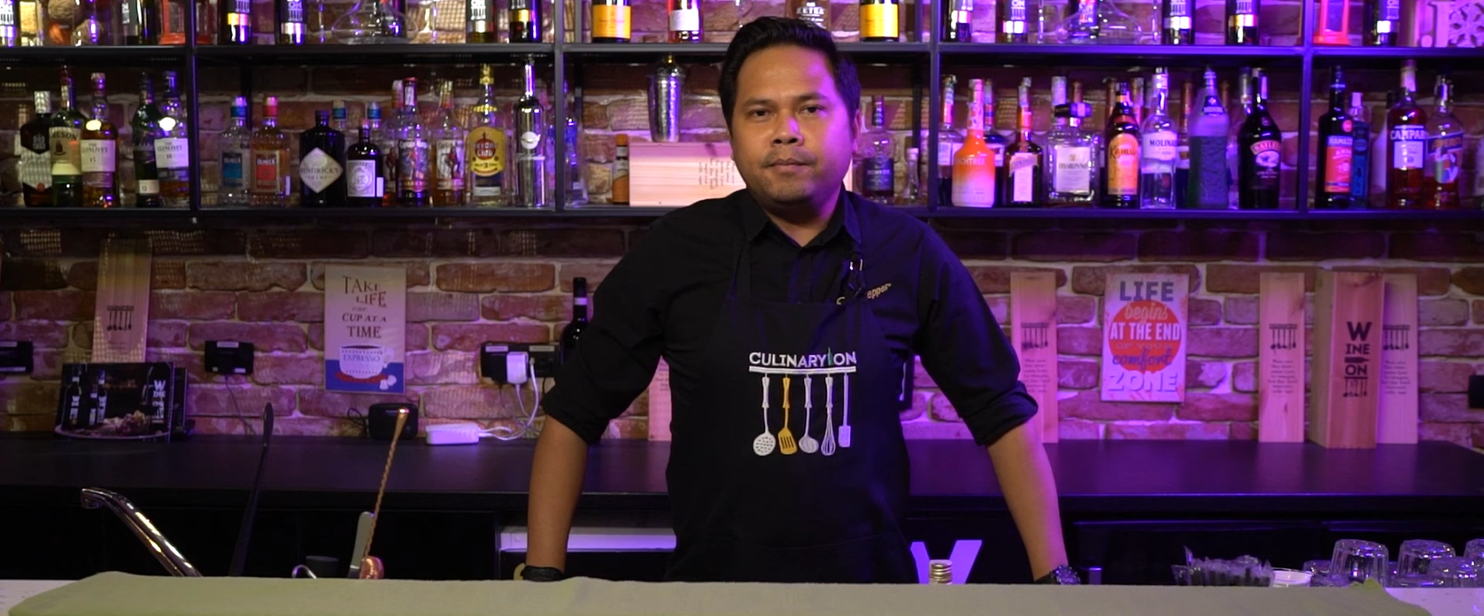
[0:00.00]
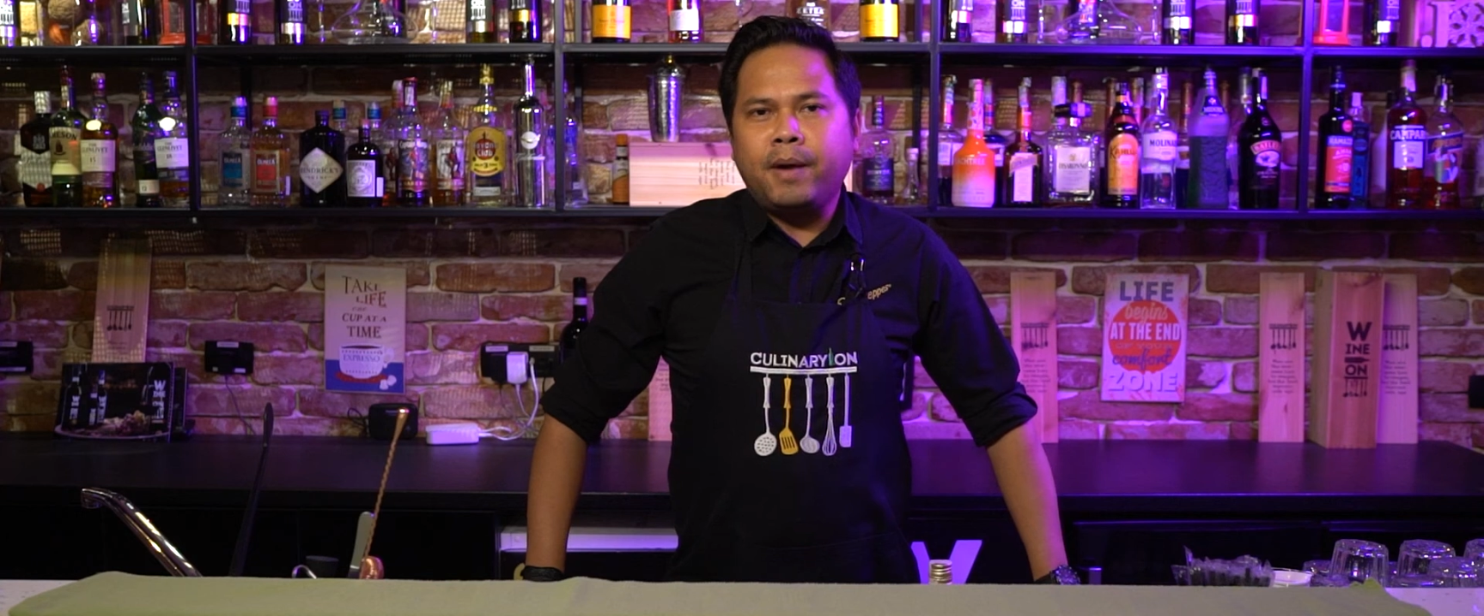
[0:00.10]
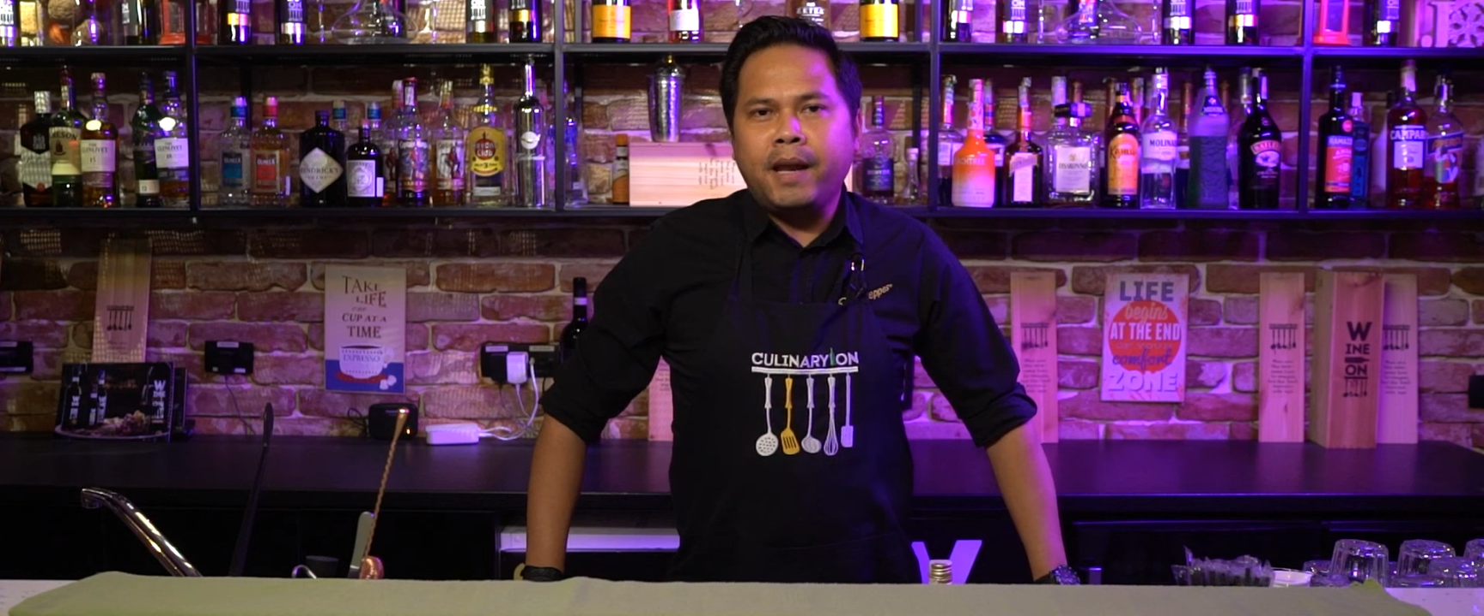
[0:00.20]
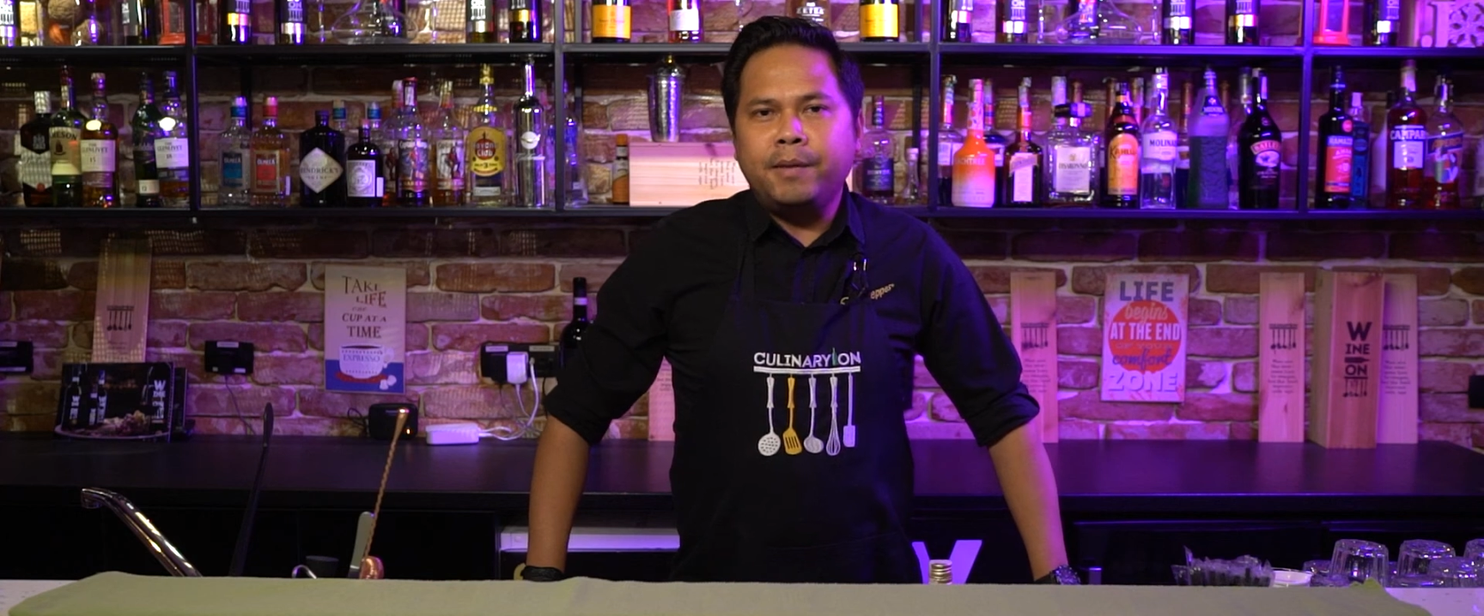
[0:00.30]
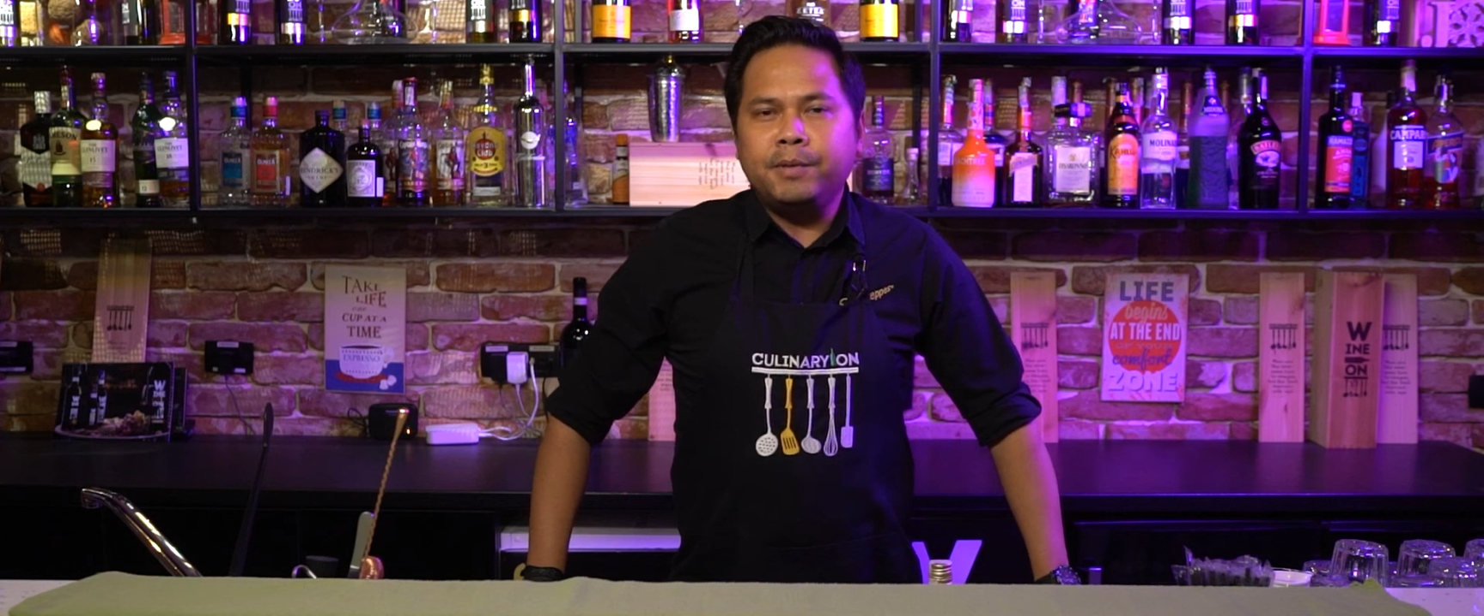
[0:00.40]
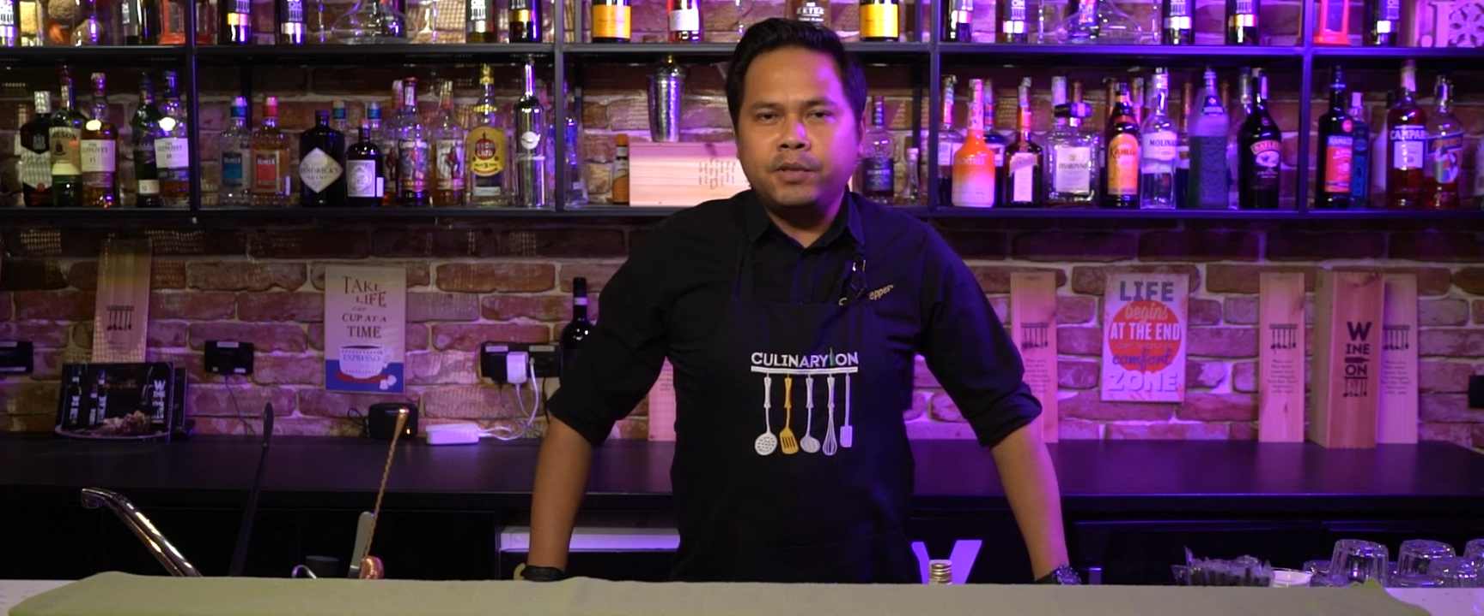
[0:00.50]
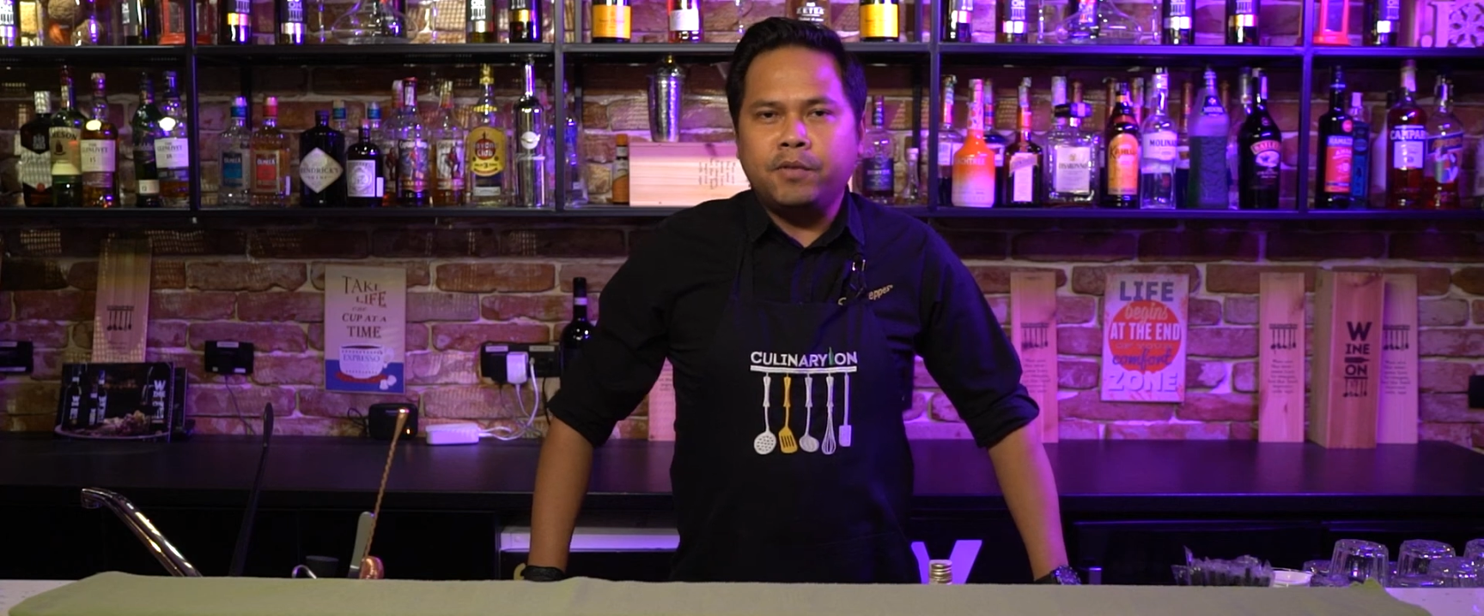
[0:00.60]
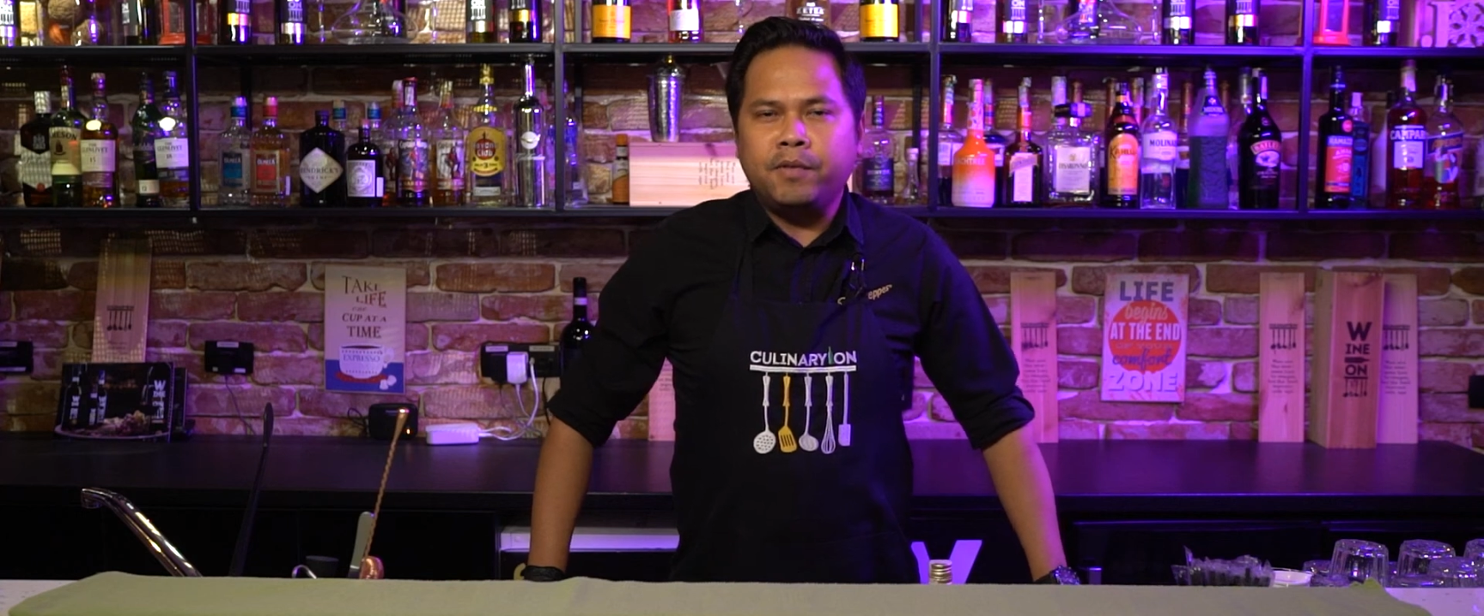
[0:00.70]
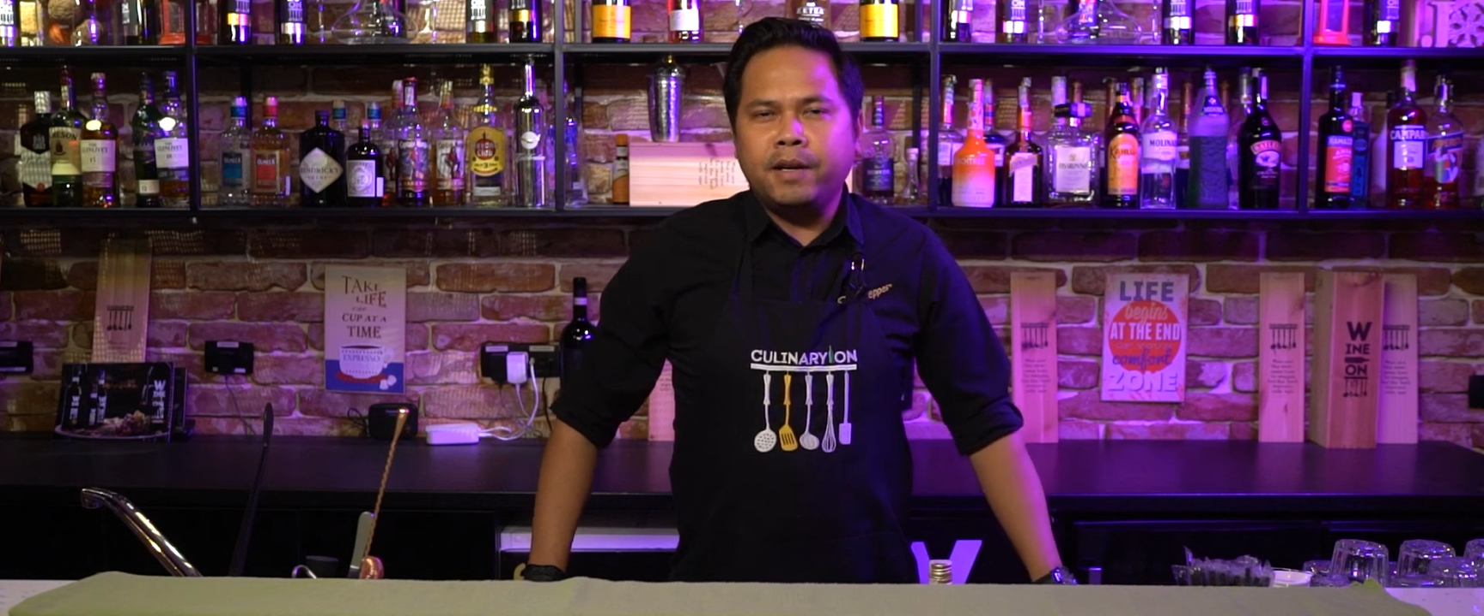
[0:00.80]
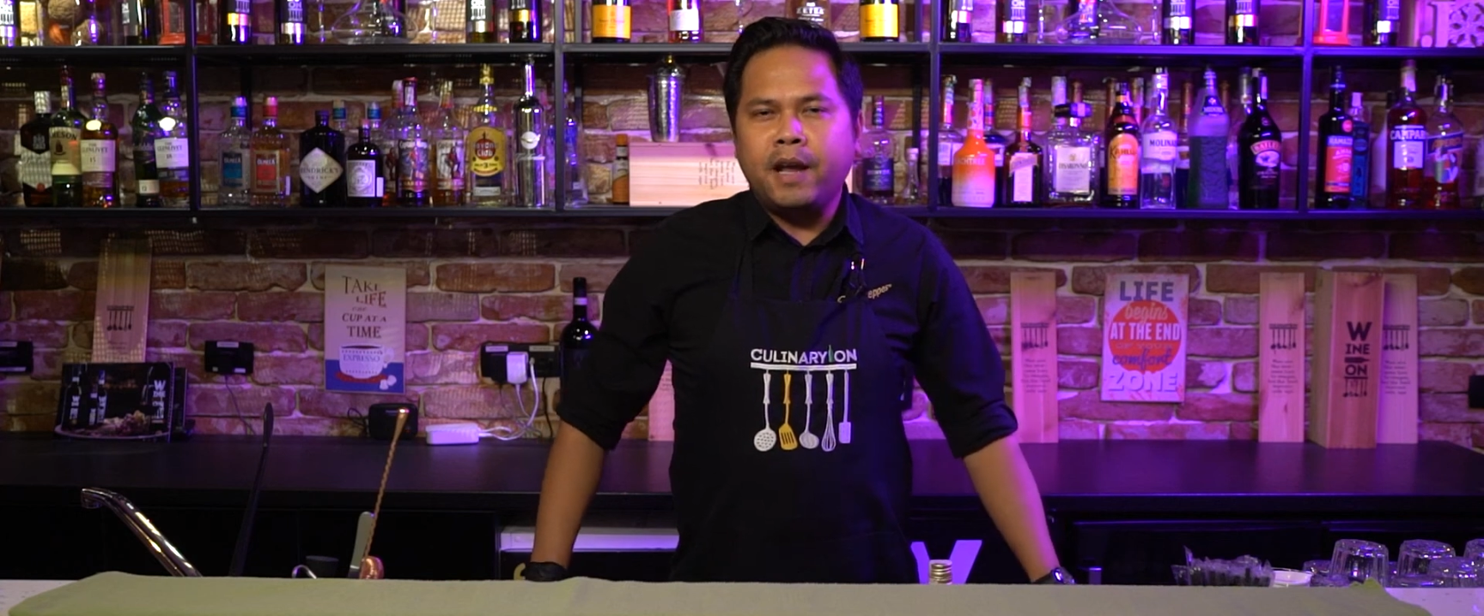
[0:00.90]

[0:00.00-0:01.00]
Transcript: My name is Youvan.